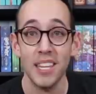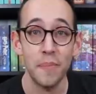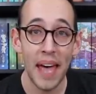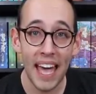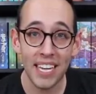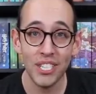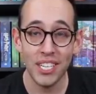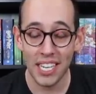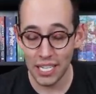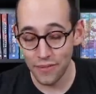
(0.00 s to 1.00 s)
The
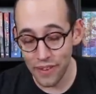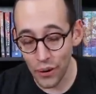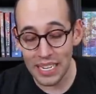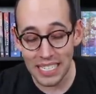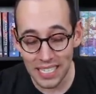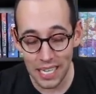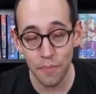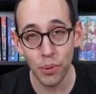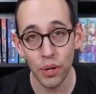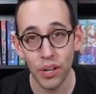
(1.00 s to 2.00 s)
packaging is very
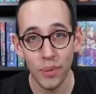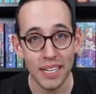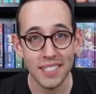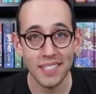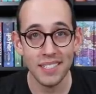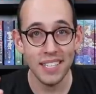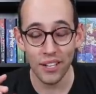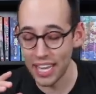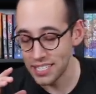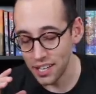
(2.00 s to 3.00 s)
simple, but it
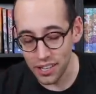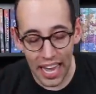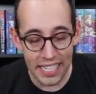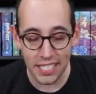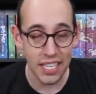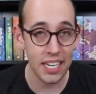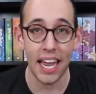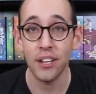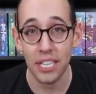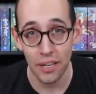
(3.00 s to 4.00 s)
still has a classy and
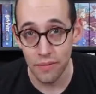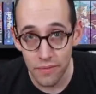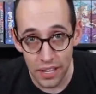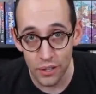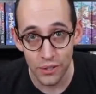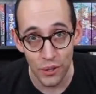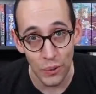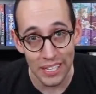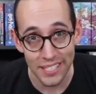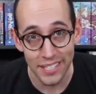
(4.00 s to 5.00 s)
elegant feel
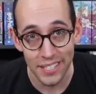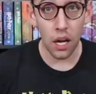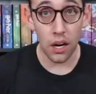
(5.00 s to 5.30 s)
to it.